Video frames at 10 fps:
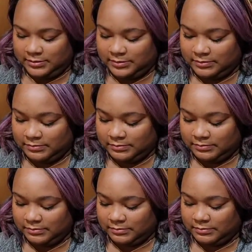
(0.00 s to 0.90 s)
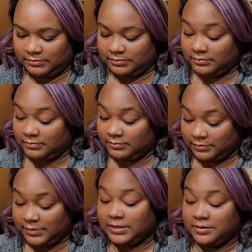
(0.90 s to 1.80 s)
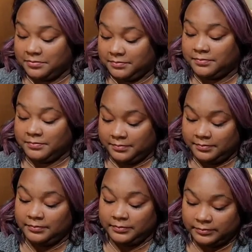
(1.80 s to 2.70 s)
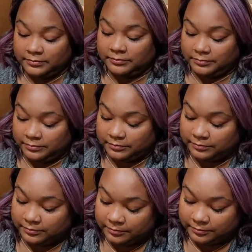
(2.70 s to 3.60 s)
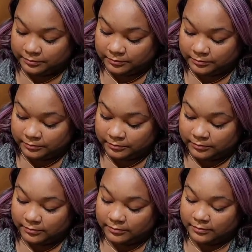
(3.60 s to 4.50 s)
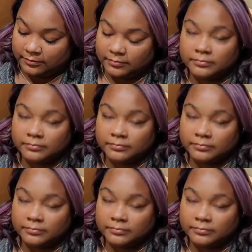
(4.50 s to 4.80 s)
This person isn't speaking.